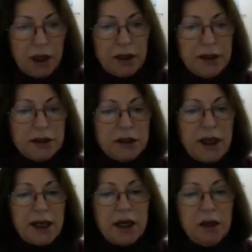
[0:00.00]

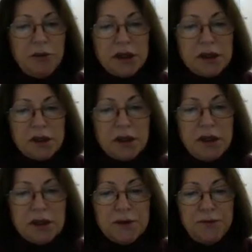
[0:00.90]
Electrodynamics
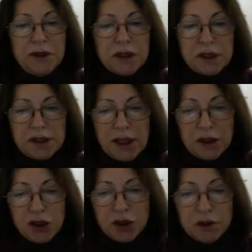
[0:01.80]
is physics
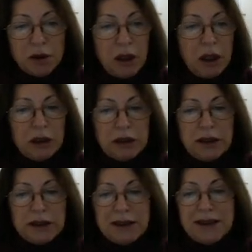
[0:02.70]
section
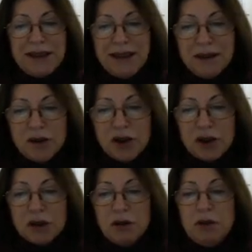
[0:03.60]
that deals